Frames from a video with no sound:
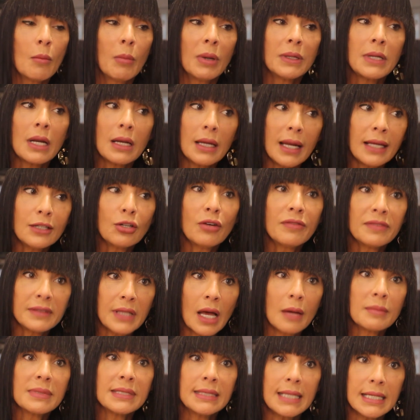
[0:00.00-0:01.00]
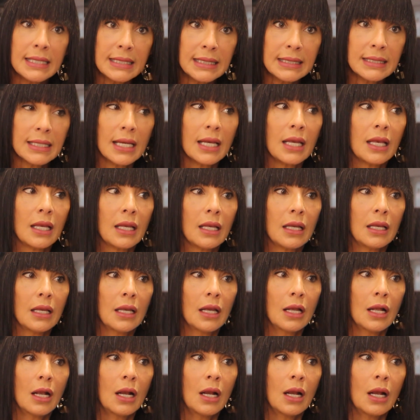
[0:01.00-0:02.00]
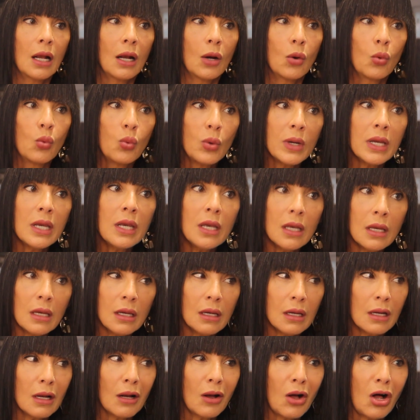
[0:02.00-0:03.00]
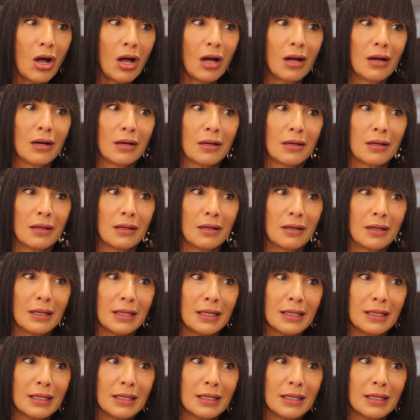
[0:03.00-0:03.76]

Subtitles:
But a lot of times they say, we are